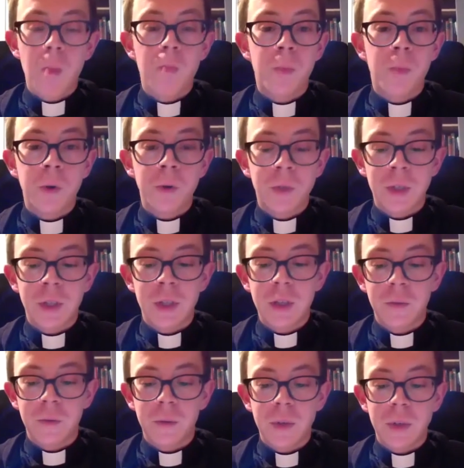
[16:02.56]
positive
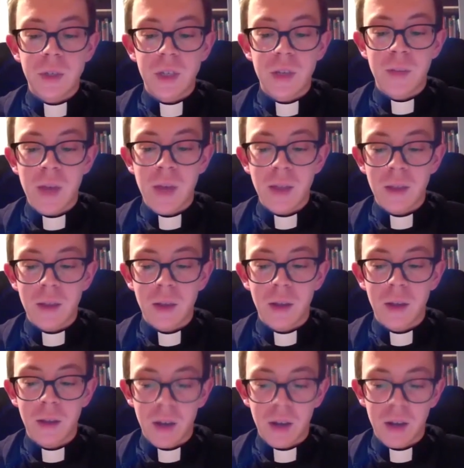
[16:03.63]
semantic
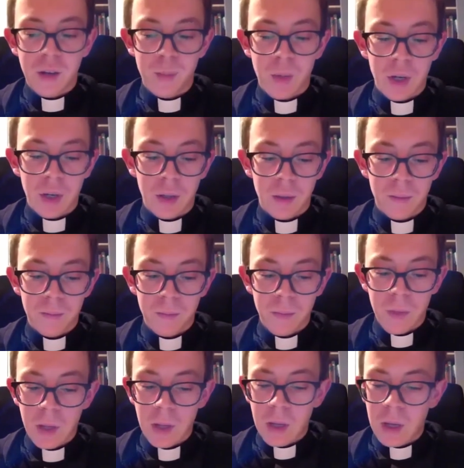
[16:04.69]
dynamite.
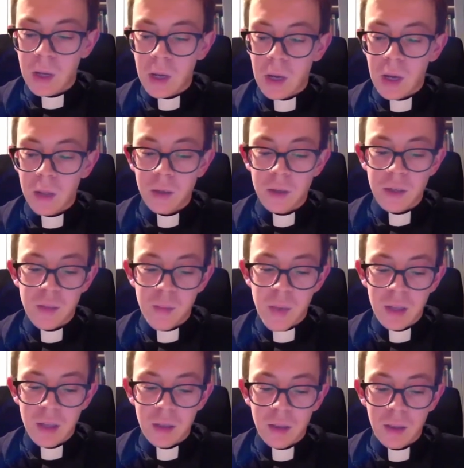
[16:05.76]
The
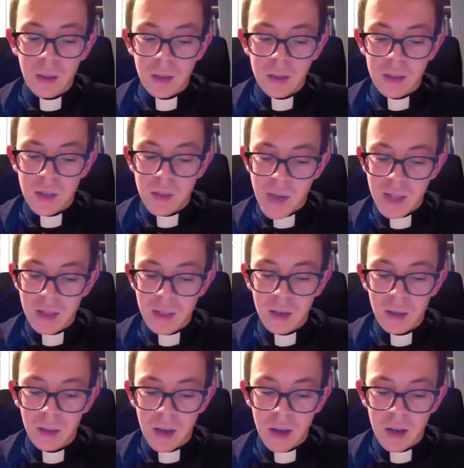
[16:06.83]

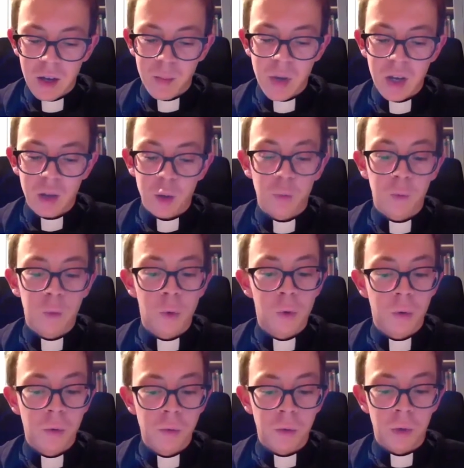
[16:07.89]
semantic dynamite of all
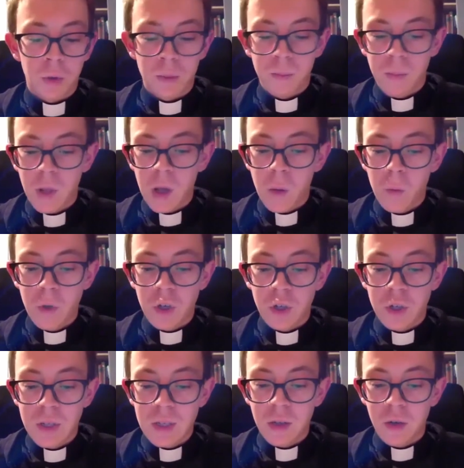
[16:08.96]
good, which
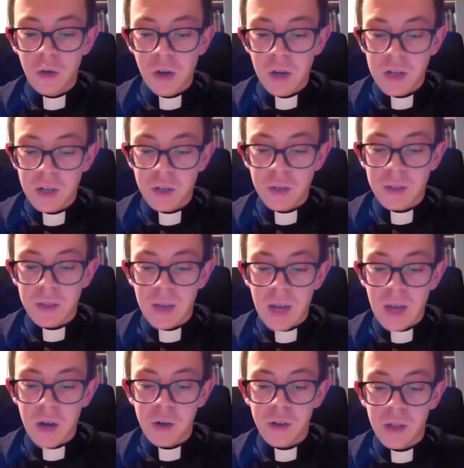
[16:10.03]
these religions
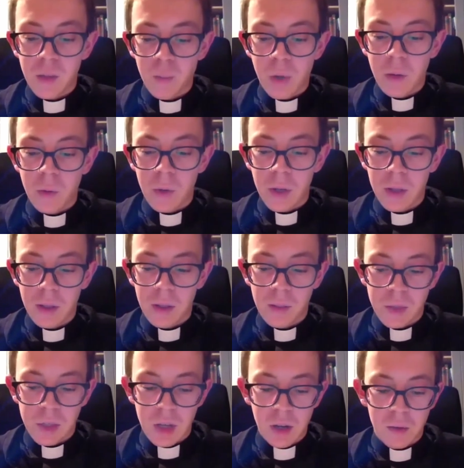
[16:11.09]
carry deeply within
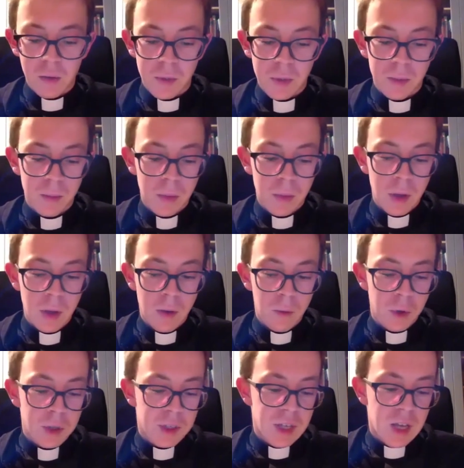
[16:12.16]
themselves. For
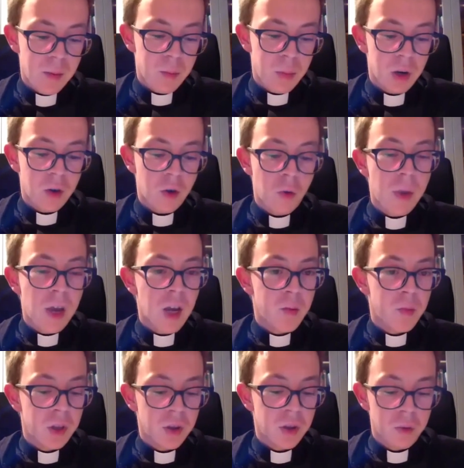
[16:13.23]
example,
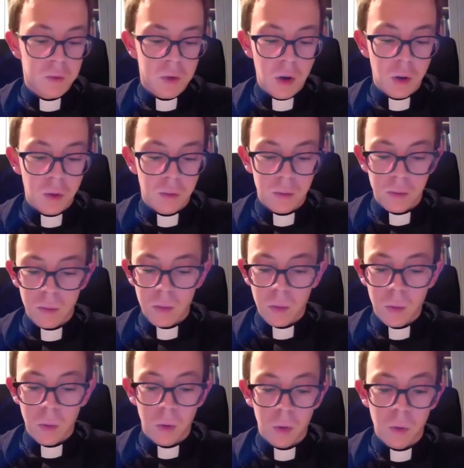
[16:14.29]
commandment of love
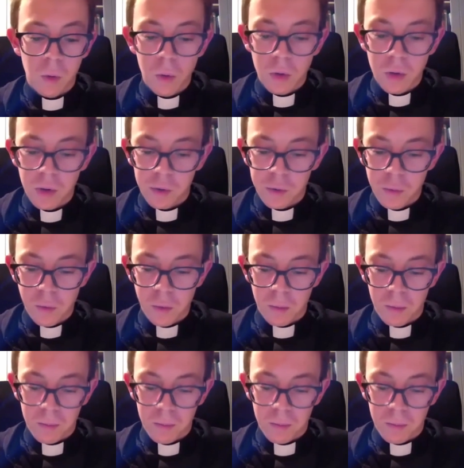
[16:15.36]
or golden rule.